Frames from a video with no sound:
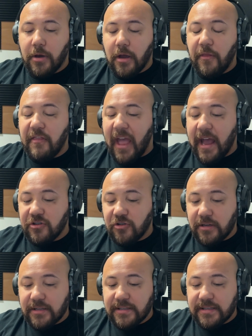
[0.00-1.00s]
but as
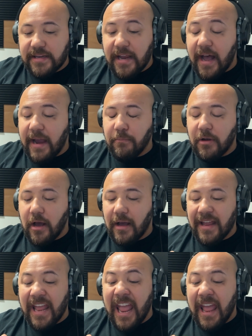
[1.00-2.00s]
you can see, I'm
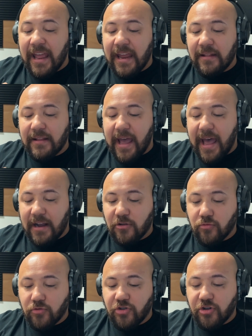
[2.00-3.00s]
not in the
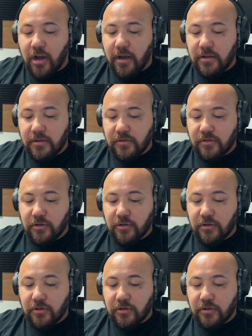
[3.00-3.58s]
actual shot.